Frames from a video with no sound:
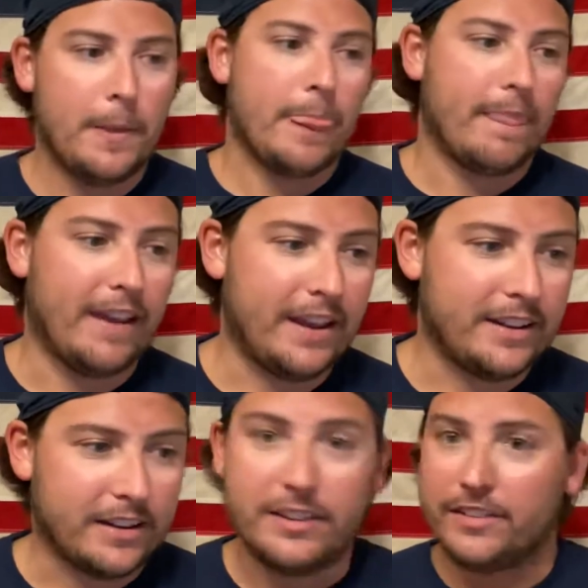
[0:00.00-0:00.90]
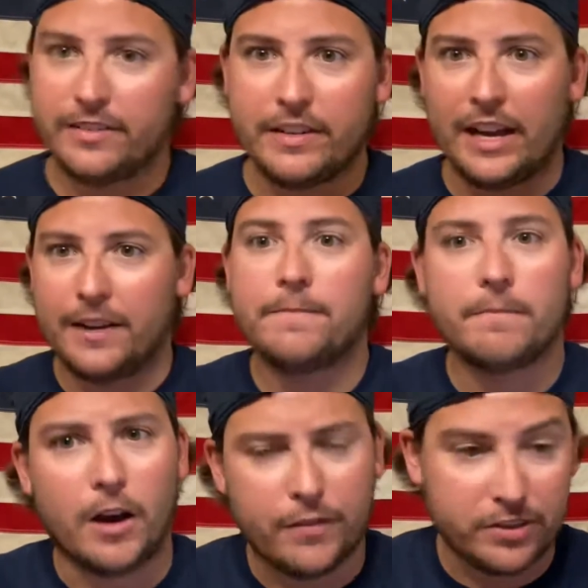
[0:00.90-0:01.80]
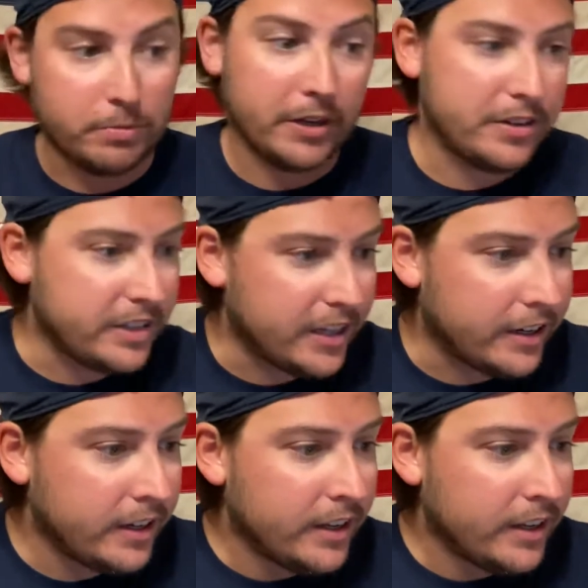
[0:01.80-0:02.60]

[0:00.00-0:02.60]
And yeah, offensive player of the year.